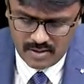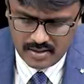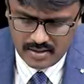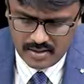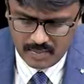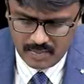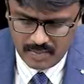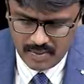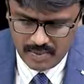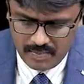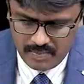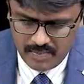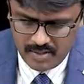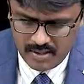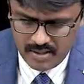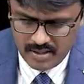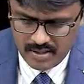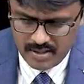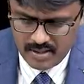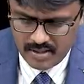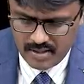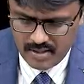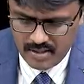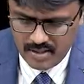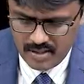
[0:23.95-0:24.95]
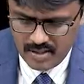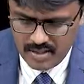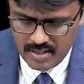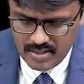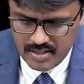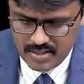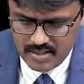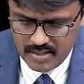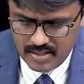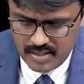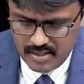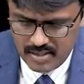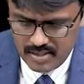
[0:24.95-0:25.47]
the peptic
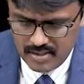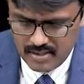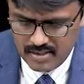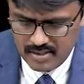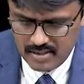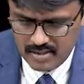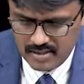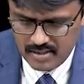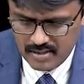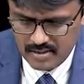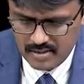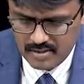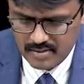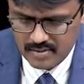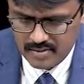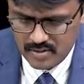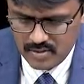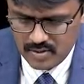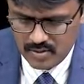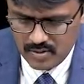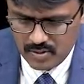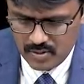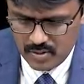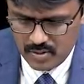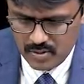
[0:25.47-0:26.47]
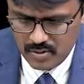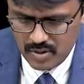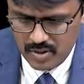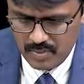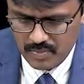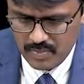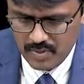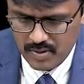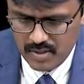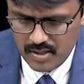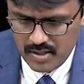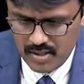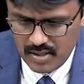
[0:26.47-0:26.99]
ulcer disease. So two
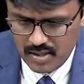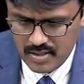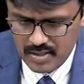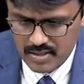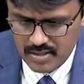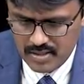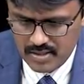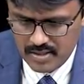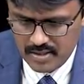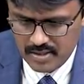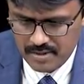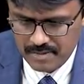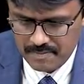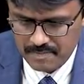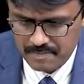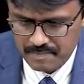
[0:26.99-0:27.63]
important ulcer,